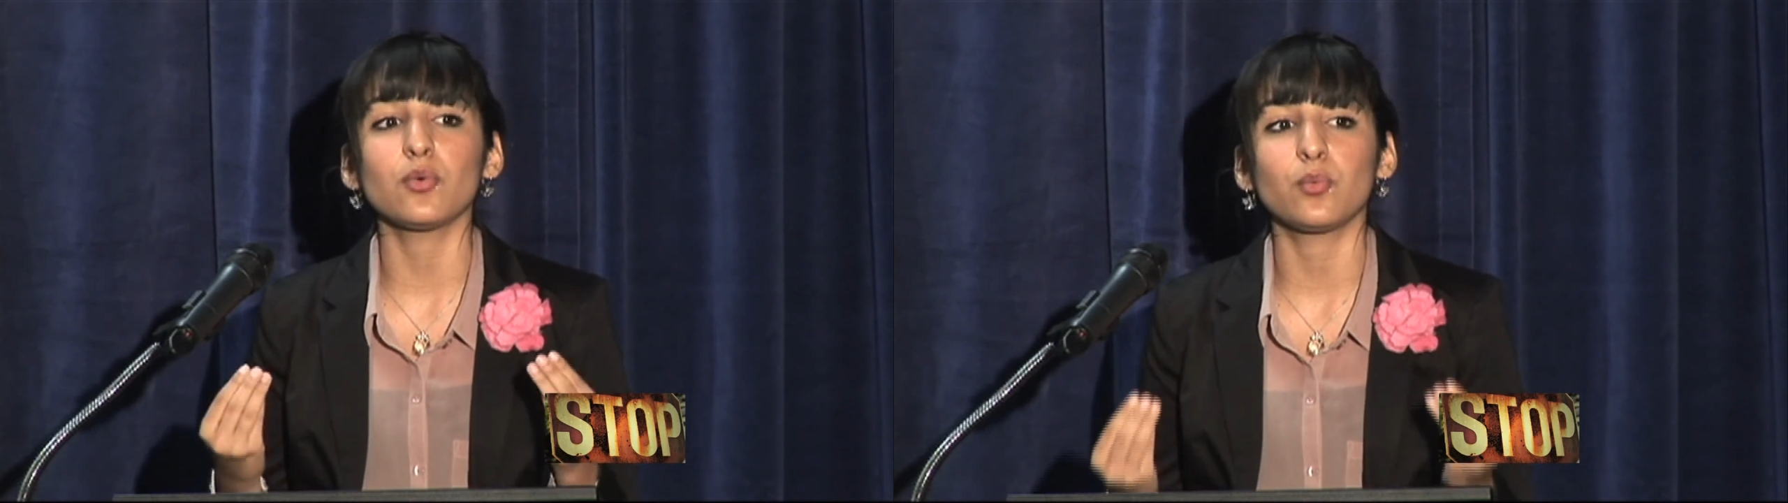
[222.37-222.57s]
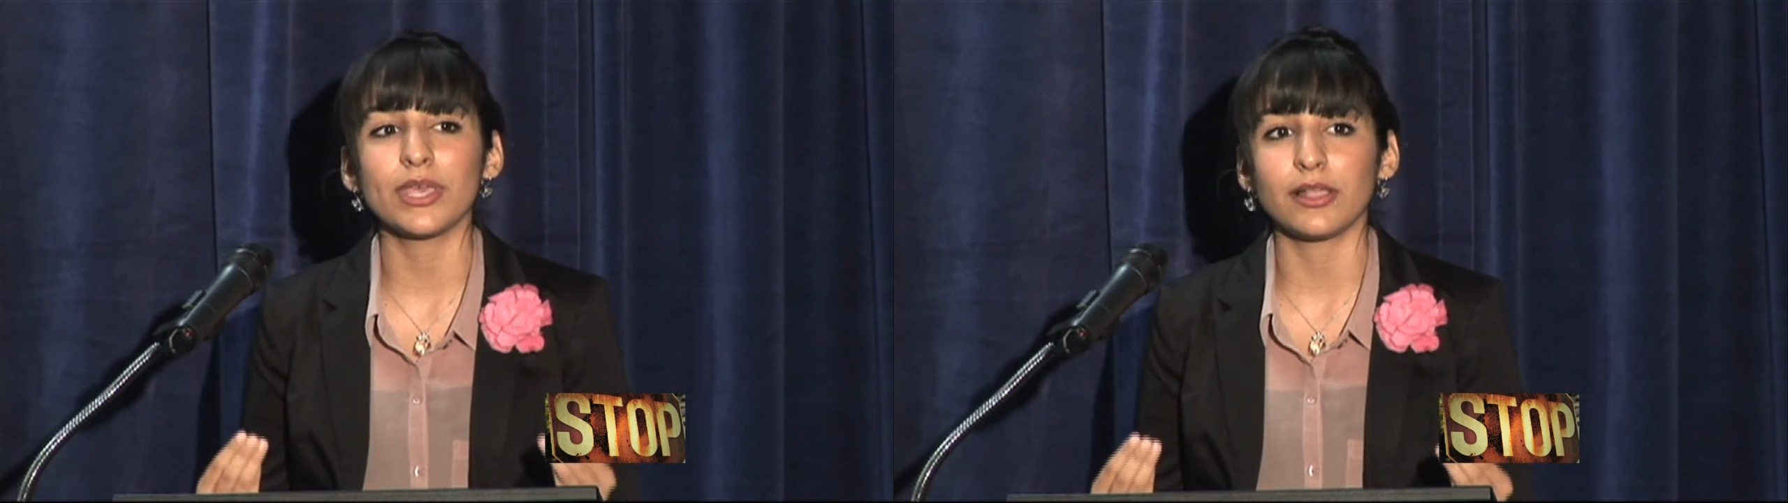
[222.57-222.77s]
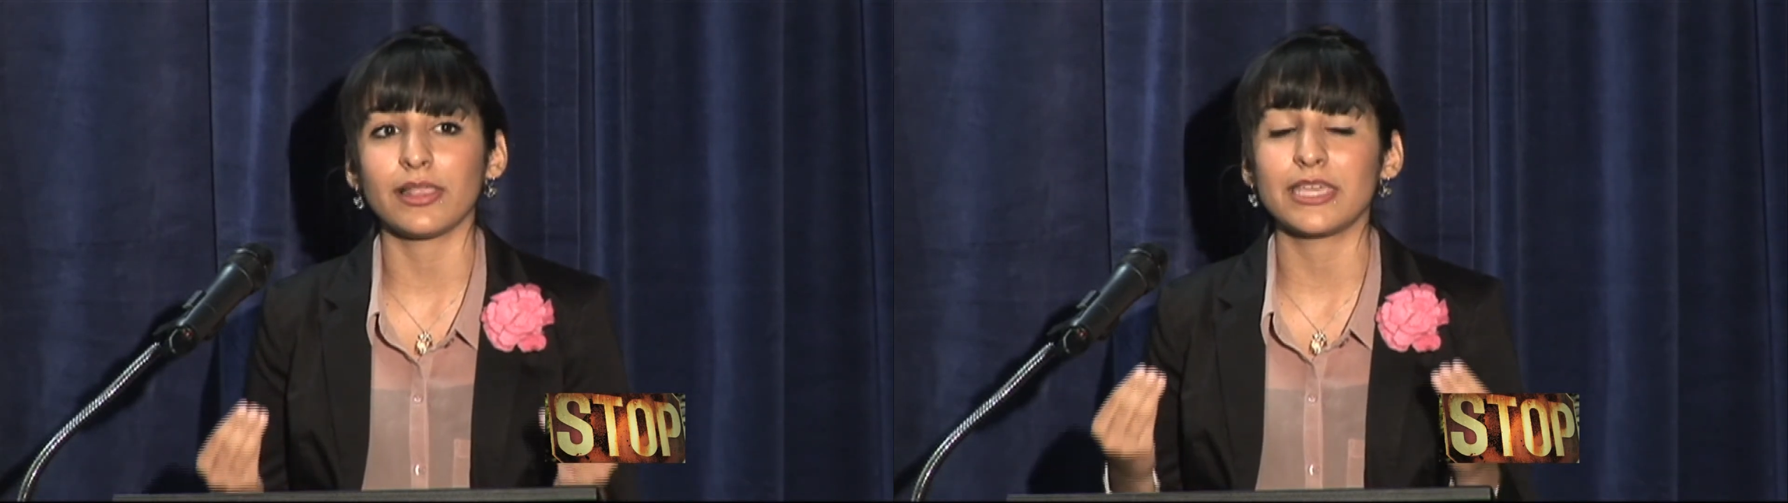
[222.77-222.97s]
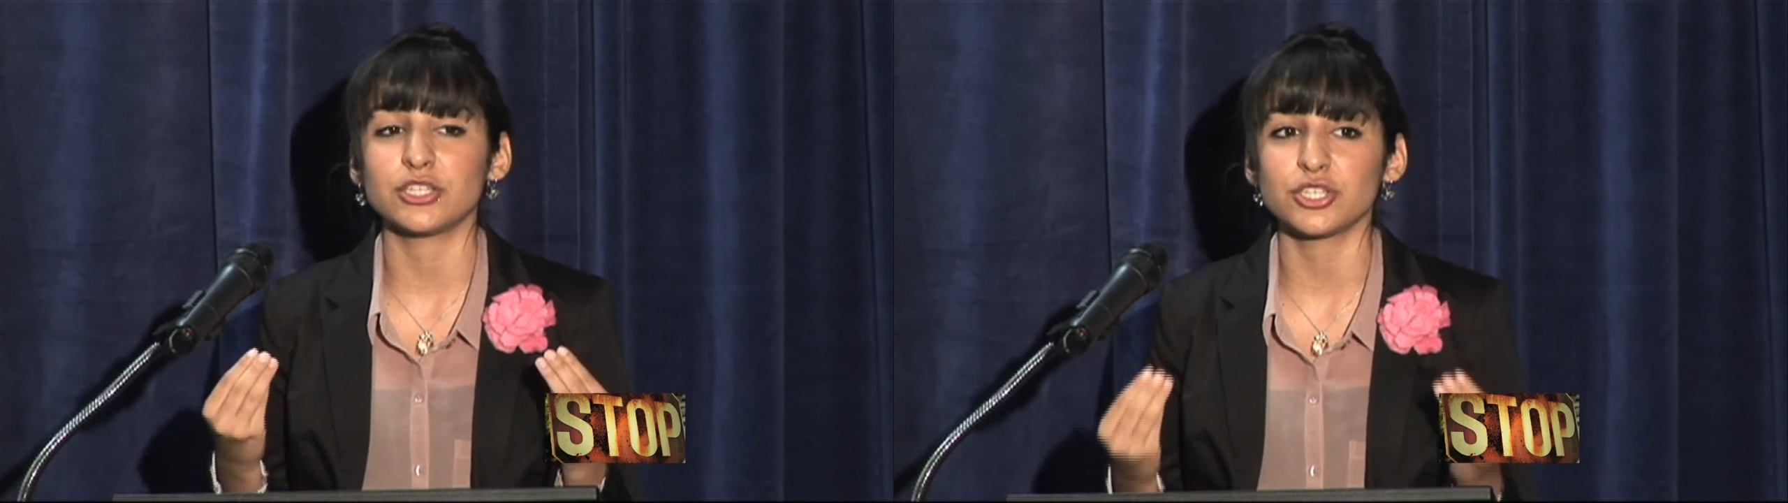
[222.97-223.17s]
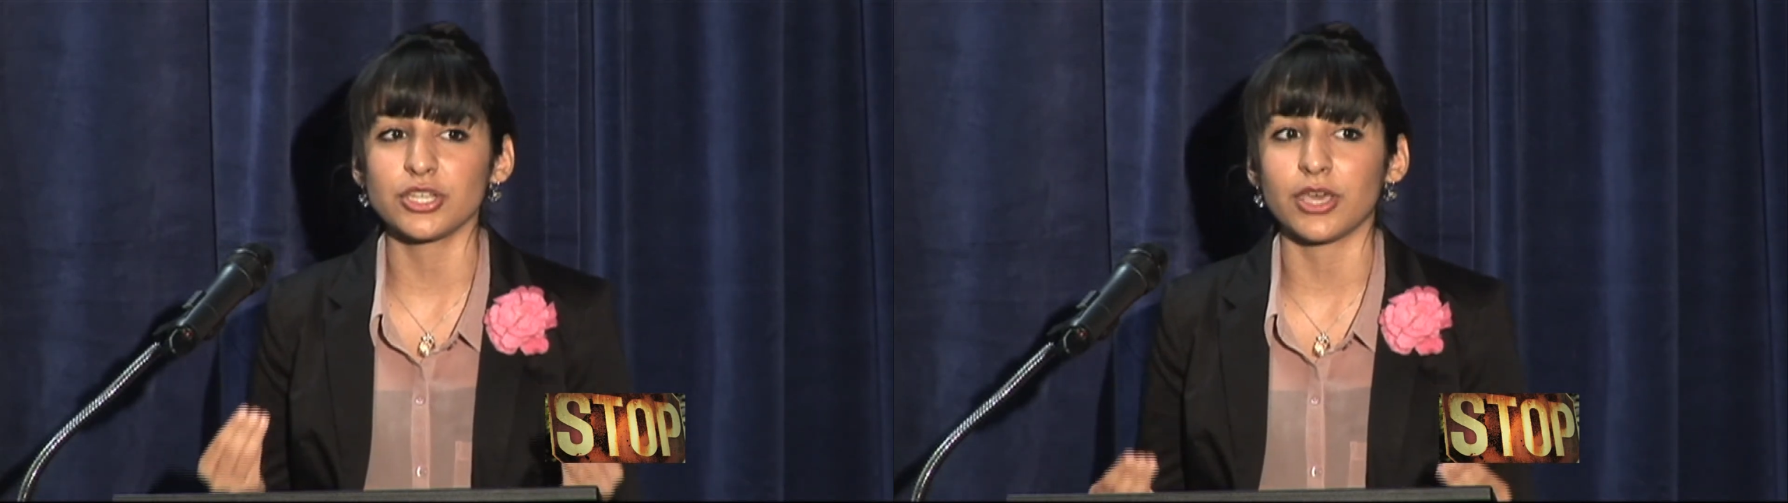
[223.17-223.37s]
will,
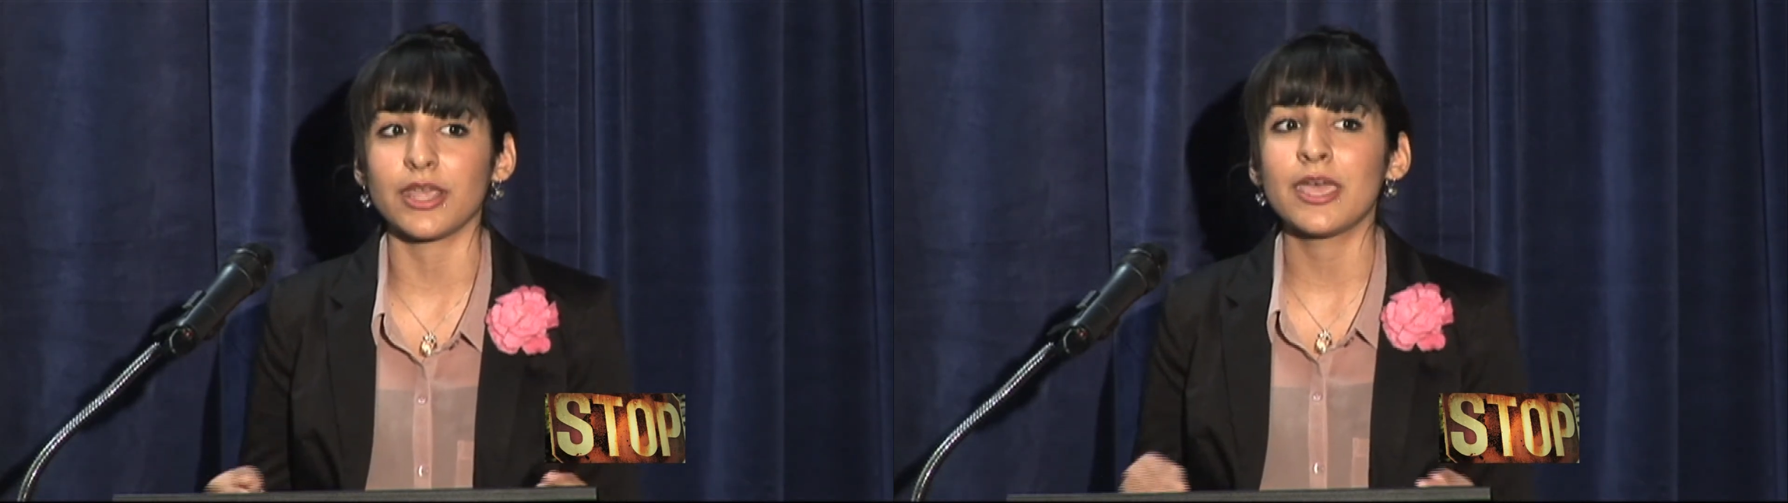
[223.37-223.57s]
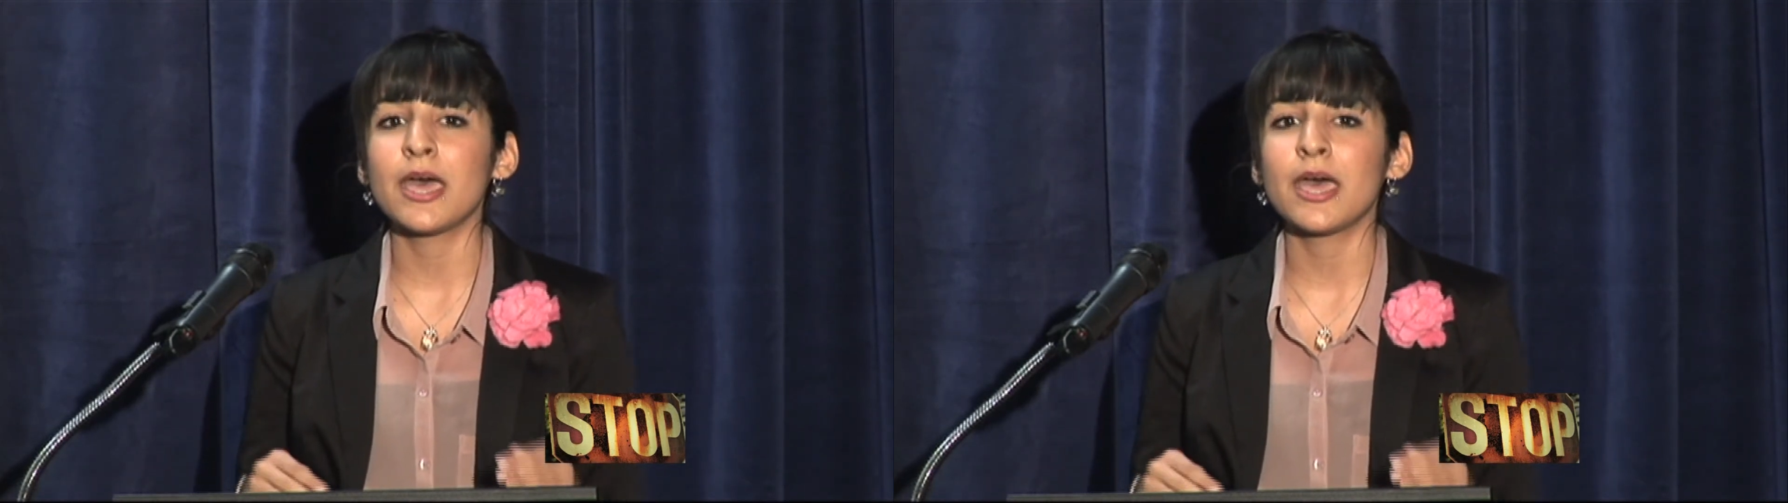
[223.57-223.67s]
and should